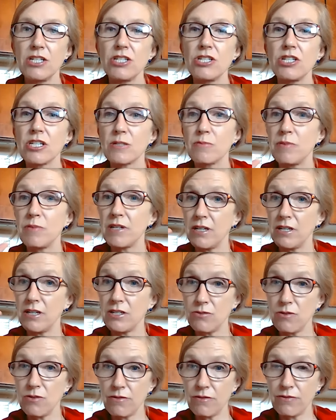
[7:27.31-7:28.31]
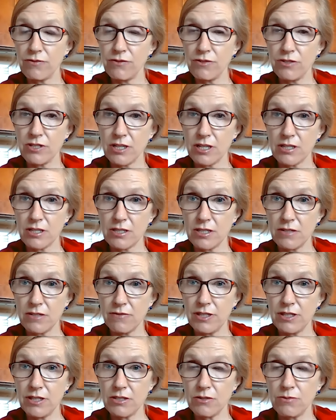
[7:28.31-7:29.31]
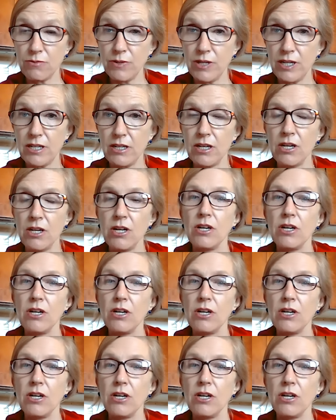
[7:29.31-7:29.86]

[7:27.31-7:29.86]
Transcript: just because you have a food sensitivity to wheat.